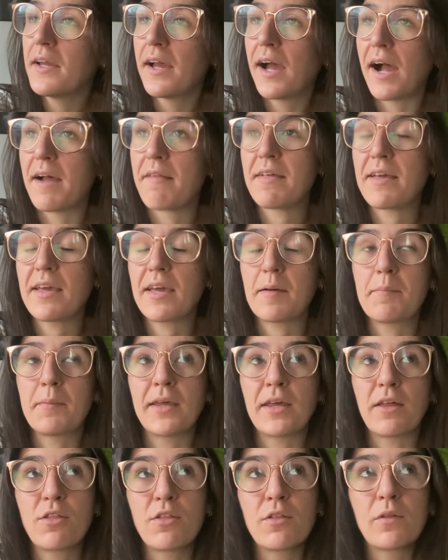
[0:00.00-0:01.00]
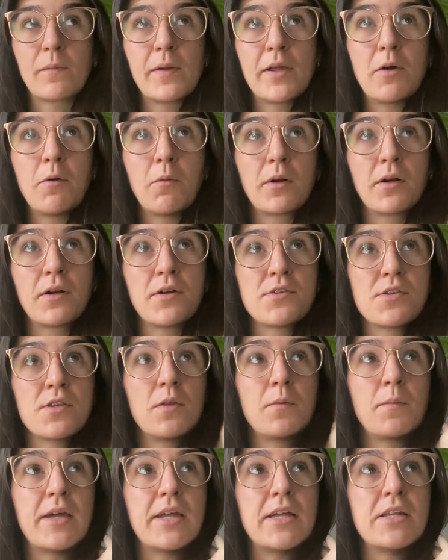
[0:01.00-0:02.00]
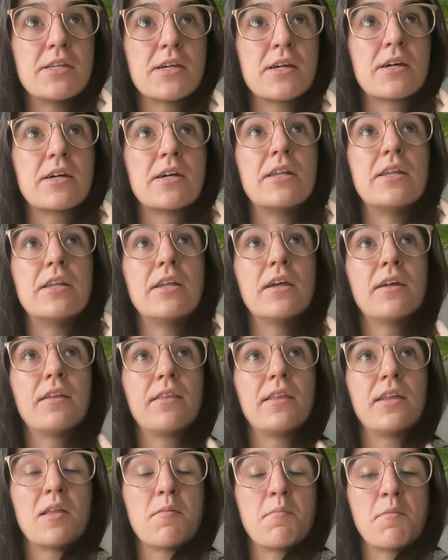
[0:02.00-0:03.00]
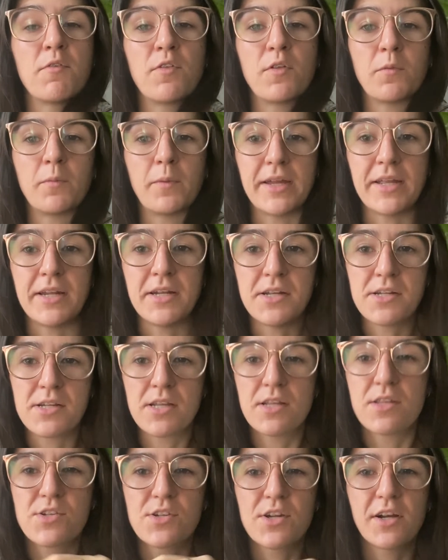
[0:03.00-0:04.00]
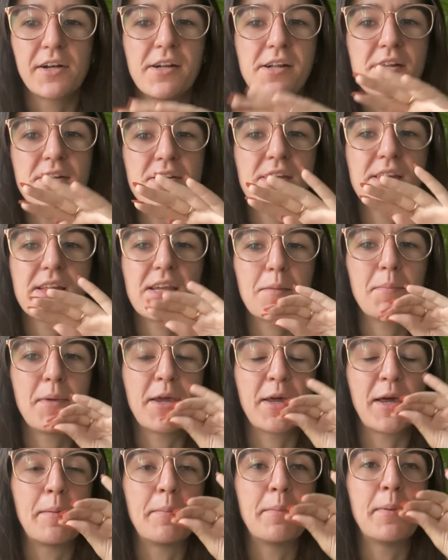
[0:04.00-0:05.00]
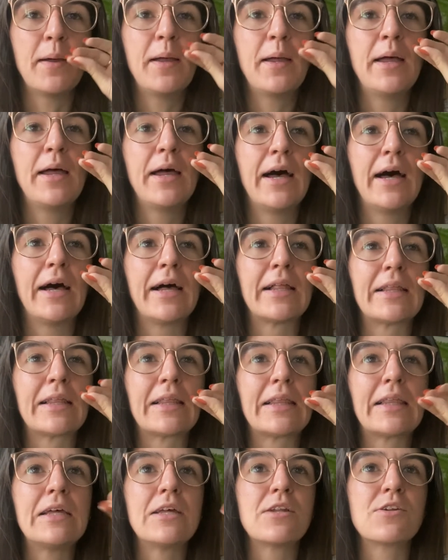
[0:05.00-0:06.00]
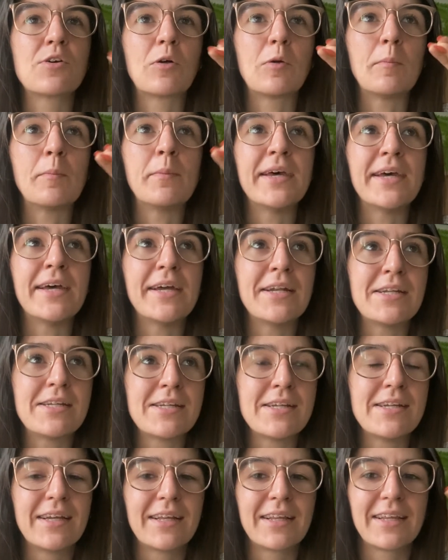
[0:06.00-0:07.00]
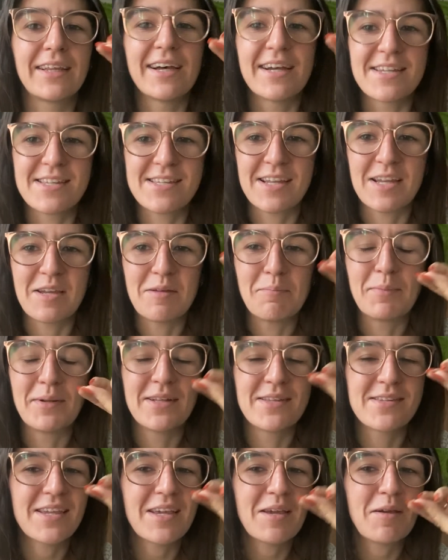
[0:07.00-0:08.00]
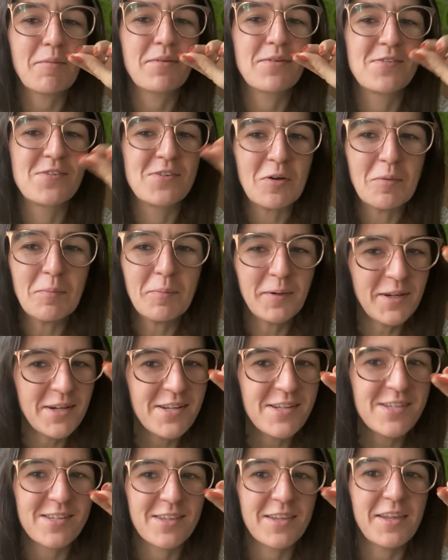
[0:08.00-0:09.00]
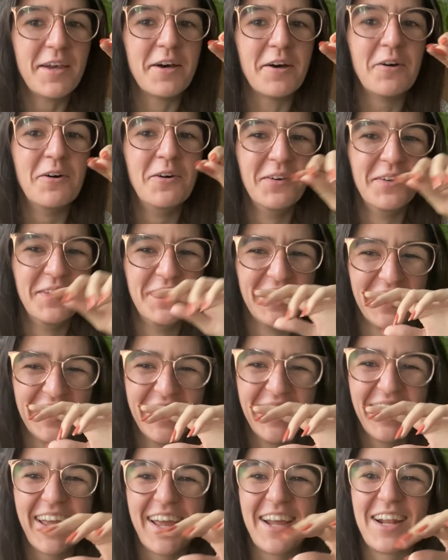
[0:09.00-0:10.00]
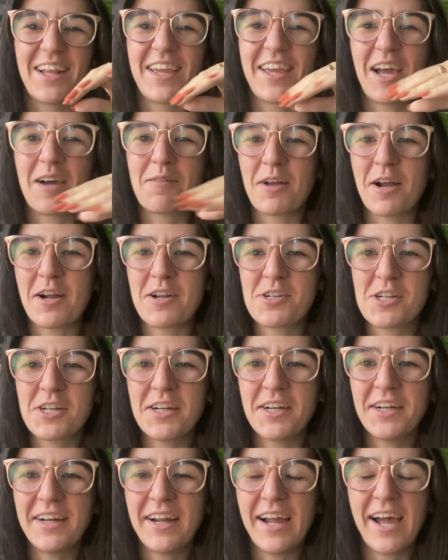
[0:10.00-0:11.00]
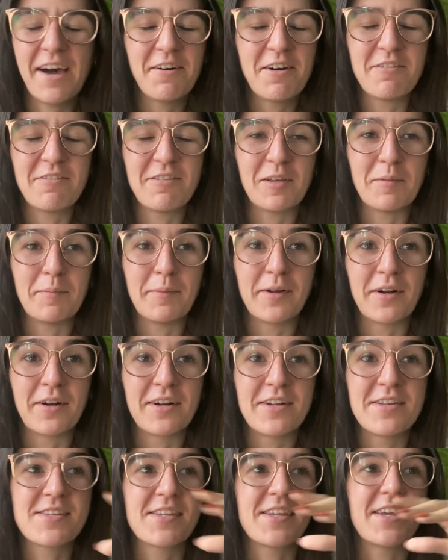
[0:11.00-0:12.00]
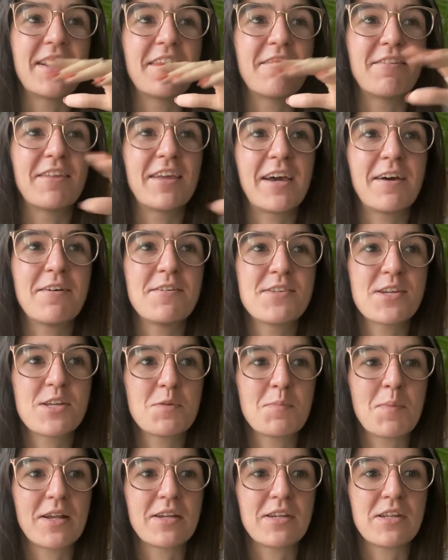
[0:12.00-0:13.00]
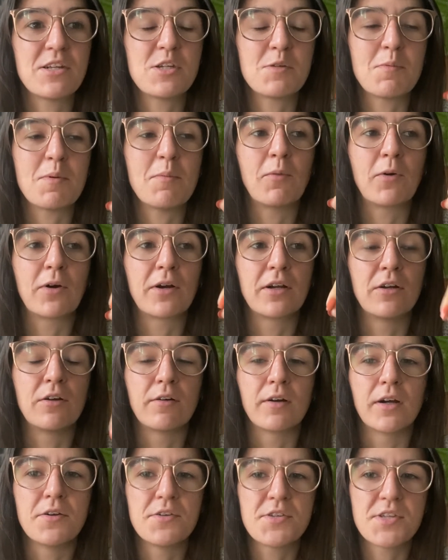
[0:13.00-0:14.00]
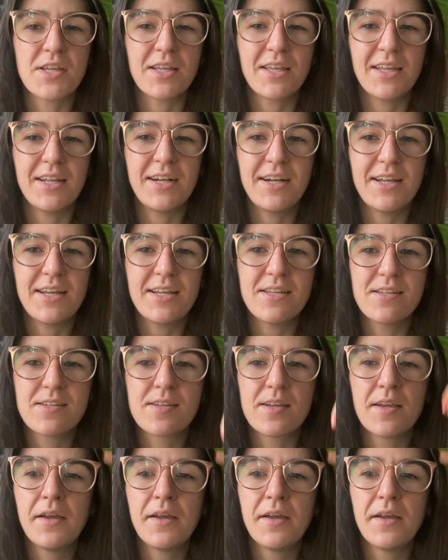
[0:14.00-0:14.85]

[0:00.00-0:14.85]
I think I'm like 3/4 of the way done The Name of the Wind. It started to like pick up a little bit last night, but it's like still pretty slow. And like I'm not sure how I feel about it, honestly. I think I was expecting it to be more engrossing than it is.